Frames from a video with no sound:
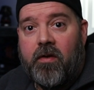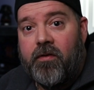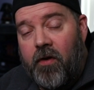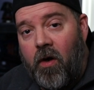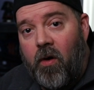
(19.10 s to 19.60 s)

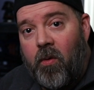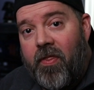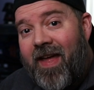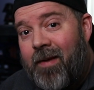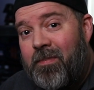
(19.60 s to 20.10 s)
So,
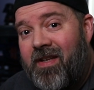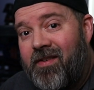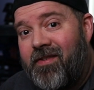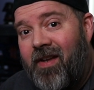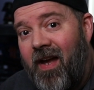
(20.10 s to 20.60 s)
that being
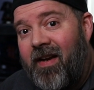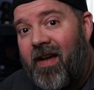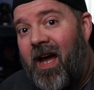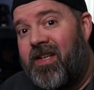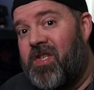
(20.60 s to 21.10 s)
said,
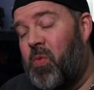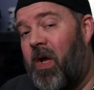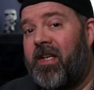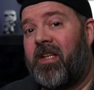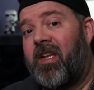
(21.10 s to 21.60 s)
I just
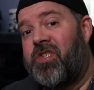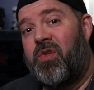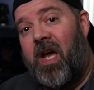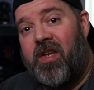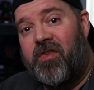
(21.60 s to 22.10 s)
wanted to let
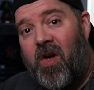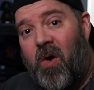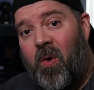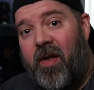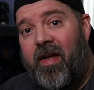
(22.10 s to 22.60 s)
you guys
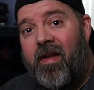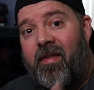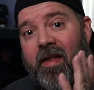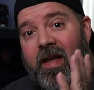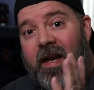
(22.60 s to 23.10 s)
know
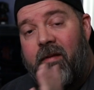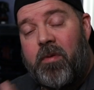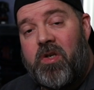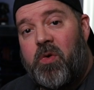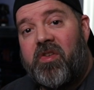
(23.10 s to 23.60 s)
that I've
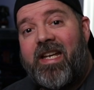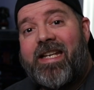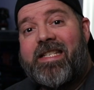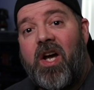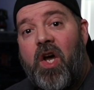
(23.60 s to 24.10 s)
been using a
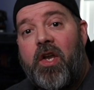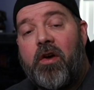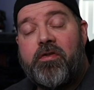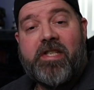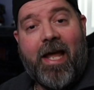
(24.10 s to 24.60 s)
ton
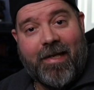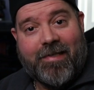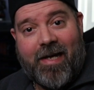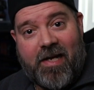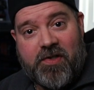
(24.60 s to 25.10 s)
of
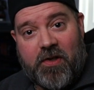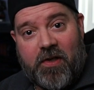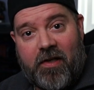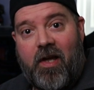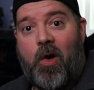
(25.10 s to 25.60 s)

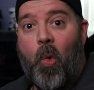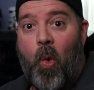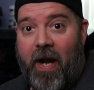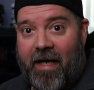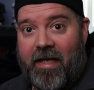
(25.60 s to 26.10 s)
sanitizer
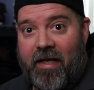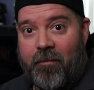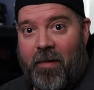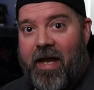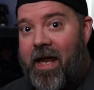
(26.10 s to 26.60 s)
when I can
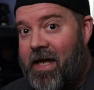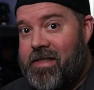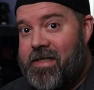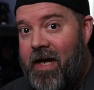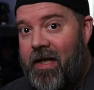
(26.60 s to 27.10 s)
get my
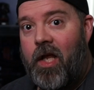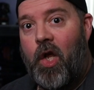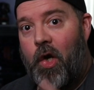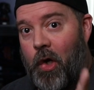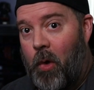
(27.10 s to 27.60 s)
hands on it
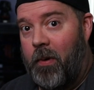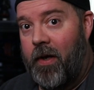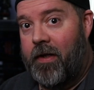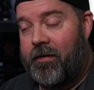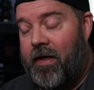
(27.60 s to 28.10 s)
no
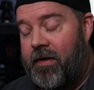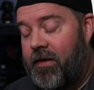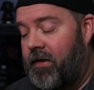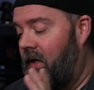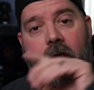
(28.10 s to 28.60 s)
pun
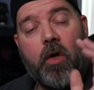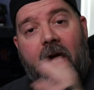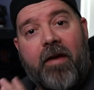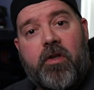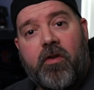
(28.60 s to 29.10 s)
intended. You'll
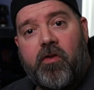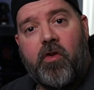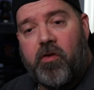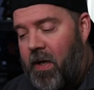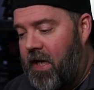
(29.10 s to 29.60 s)
have to
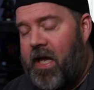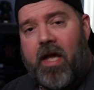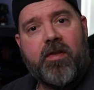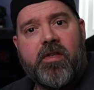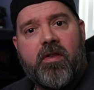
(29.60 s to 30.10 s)
excuse my
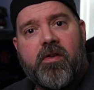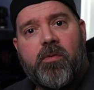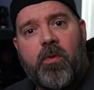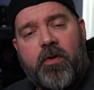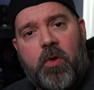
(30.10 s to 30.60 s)
hands in
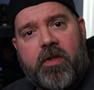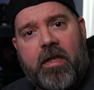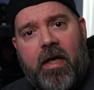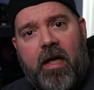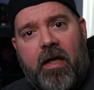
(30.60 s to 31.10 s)
this review
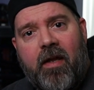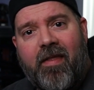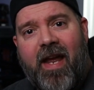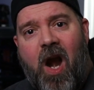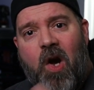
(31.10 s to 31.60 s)
today.
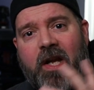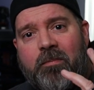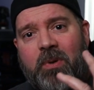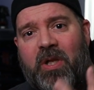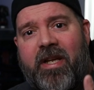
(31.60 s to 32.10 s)
They are
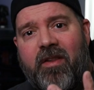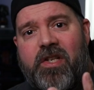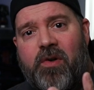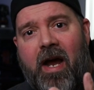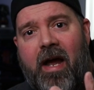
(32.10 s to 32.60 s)
completely
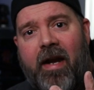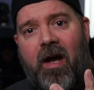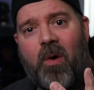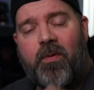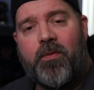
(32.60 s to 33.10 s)
dried
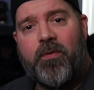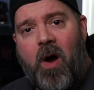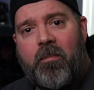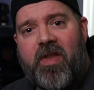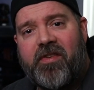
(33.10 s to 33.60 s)
out
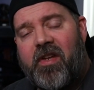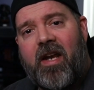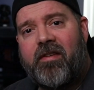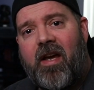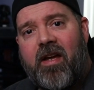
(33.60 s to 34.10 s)
from the
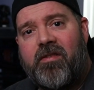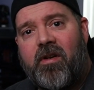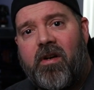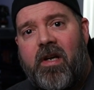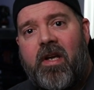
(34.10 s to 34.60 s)

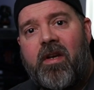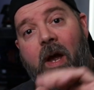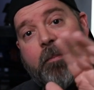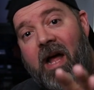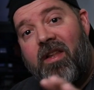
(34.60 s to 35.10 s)
sanitizer, so
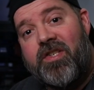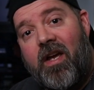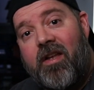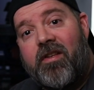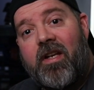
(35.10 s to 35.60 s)
I
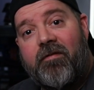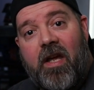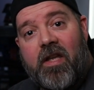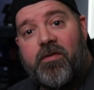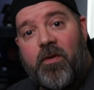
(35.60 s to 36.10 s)
apologize in
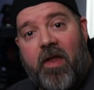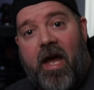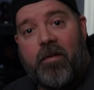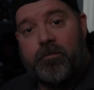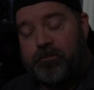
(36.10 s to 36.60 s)
advance for
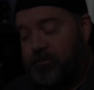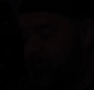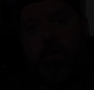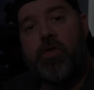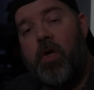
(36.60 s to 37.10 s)
that.
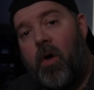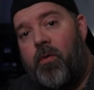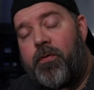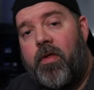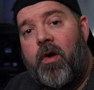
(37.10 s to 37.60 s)
So,
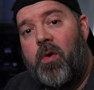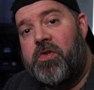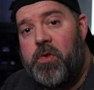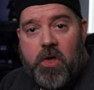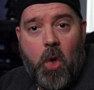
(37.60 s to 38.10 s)
for
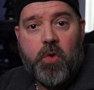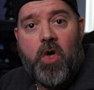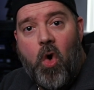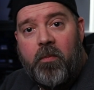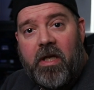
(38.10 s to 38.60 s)
those who don't
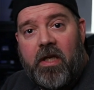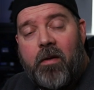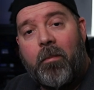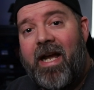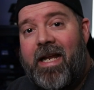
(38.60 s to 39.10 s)
know me,
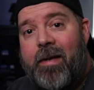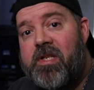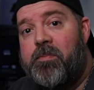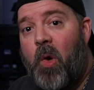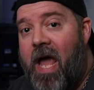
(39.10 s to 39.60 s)
my name
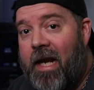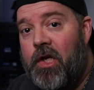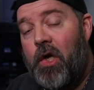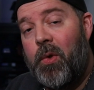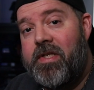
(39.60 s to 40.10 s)
is Brannon
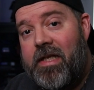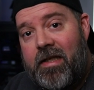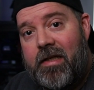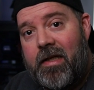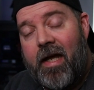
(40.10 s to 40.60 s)
No
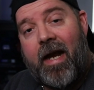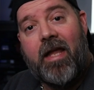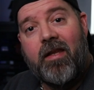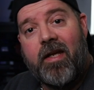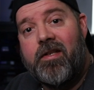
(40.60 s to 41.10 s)
D, and I
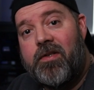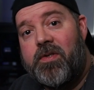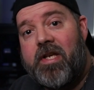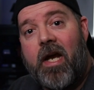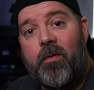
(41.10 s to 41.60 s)
like to do
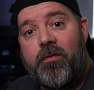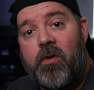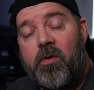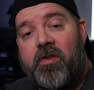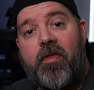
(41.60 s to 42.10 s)
tech
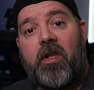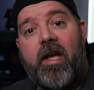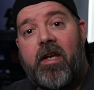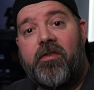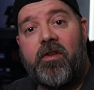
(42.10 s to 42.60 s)
reviews on the
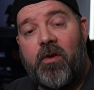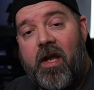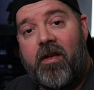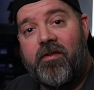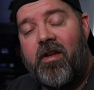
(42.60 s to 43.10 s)
latest and
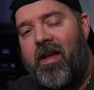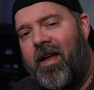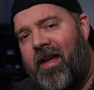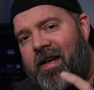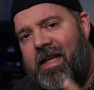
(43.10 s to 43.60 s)
greatest,
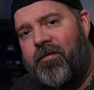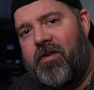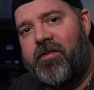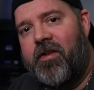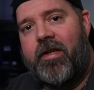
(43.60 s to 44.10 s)
and even
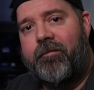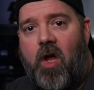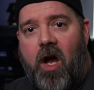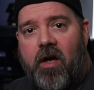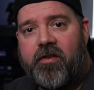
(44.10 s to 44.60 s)
silly
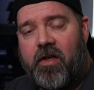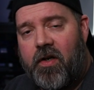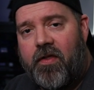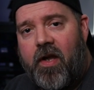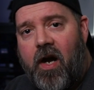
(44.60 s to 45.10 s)
vlogs here
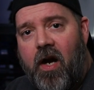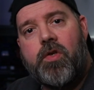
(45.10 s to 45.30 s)
and there.